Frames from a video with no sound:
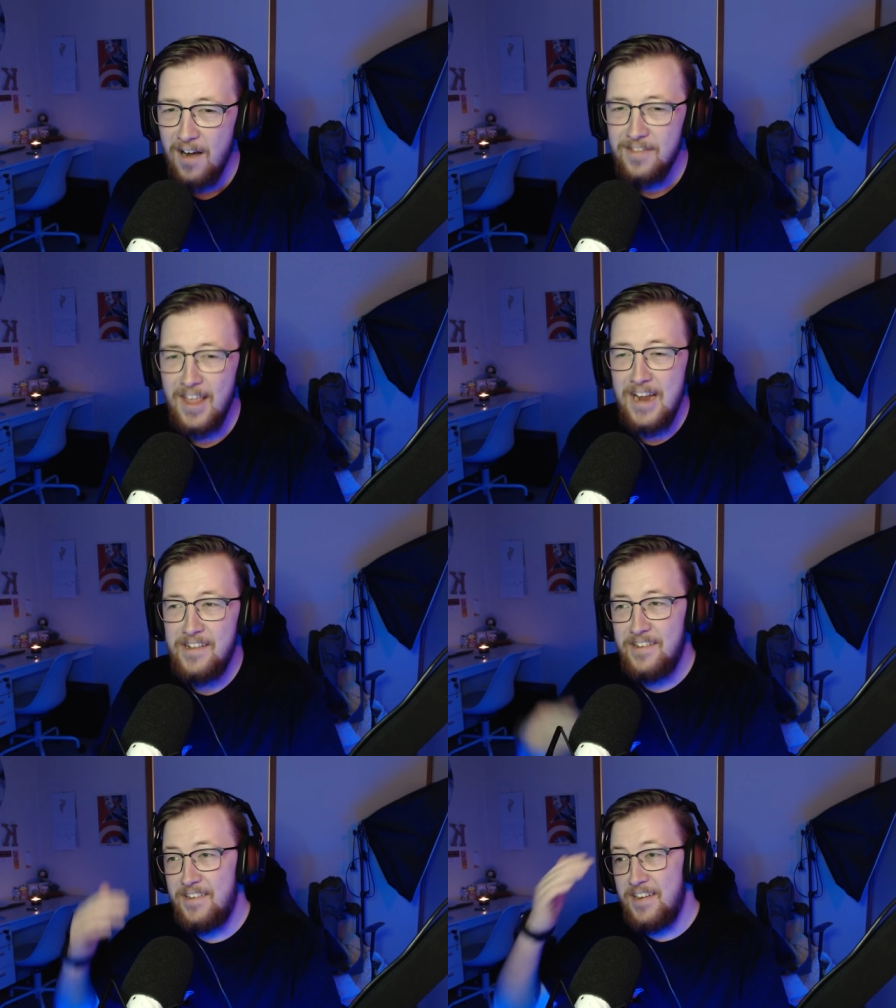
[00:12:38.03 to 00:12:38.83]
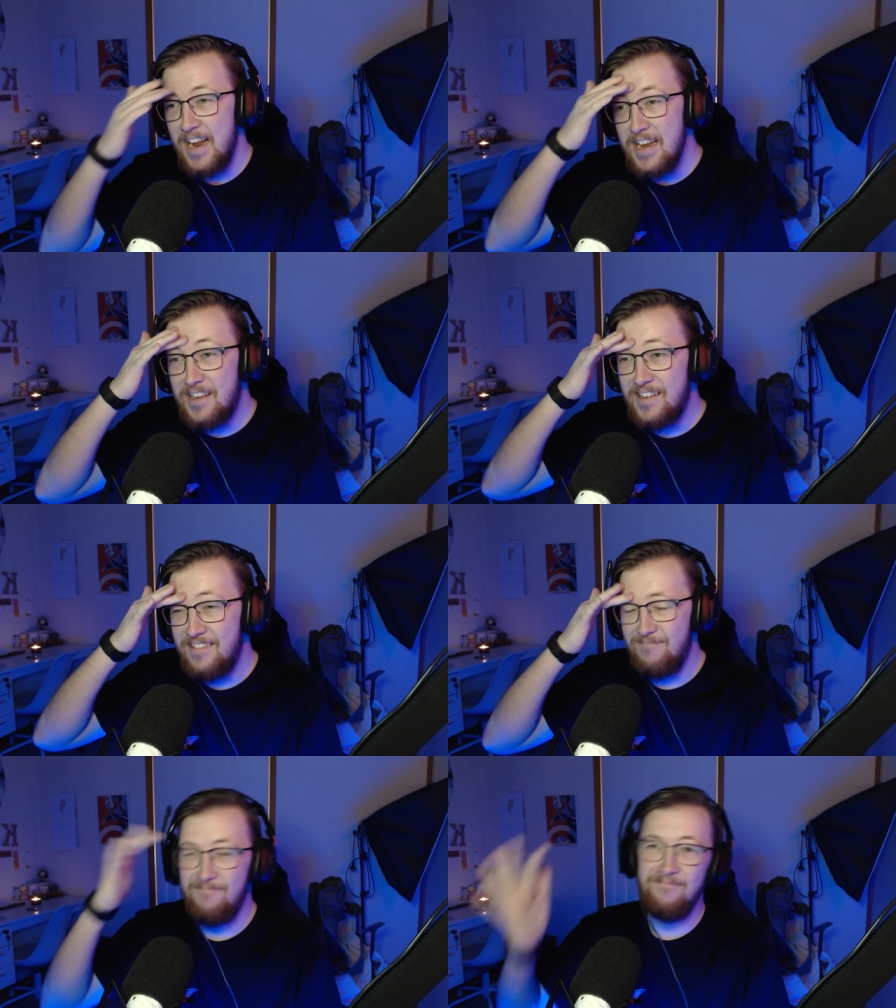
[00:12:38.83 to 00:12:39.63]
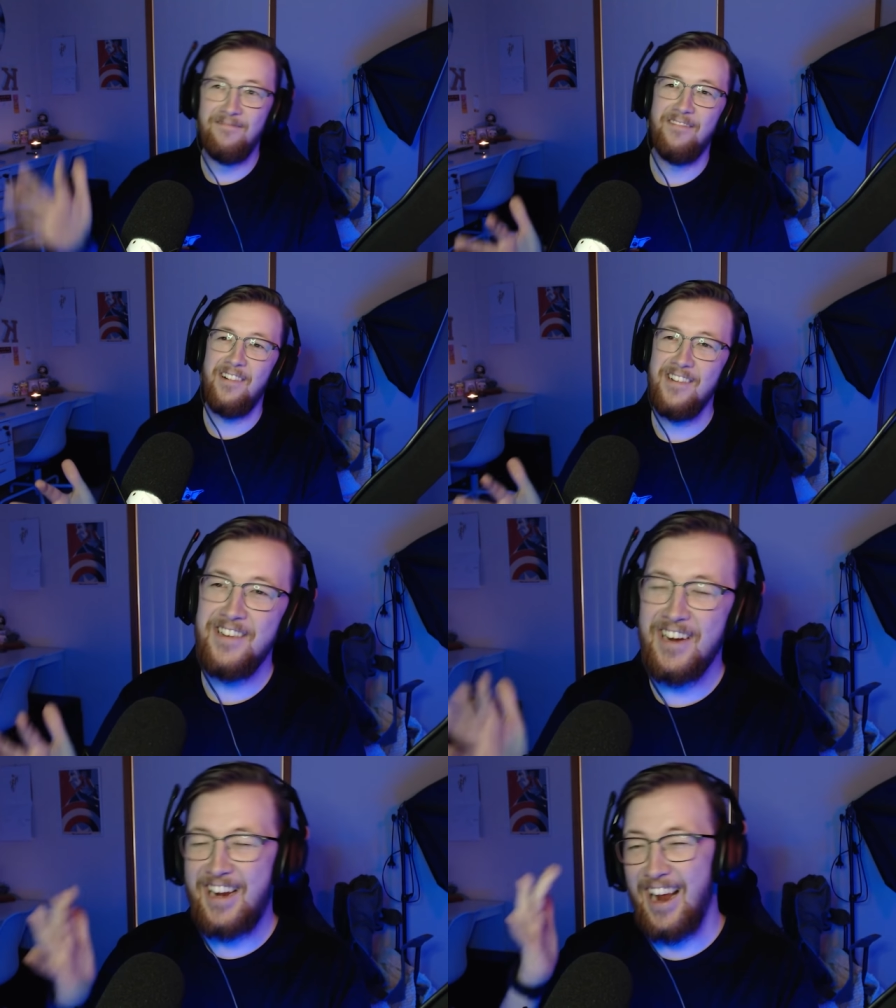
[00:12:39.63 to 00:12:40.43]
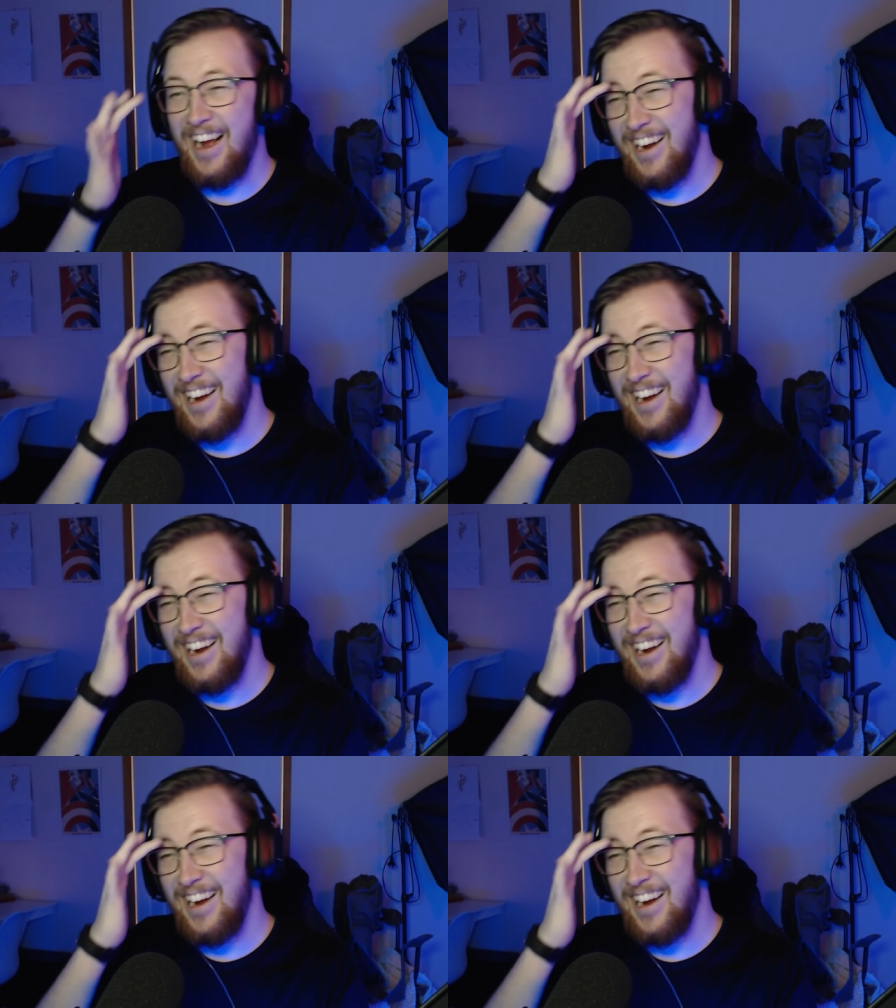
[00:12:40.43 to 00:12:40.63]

They did. You can't.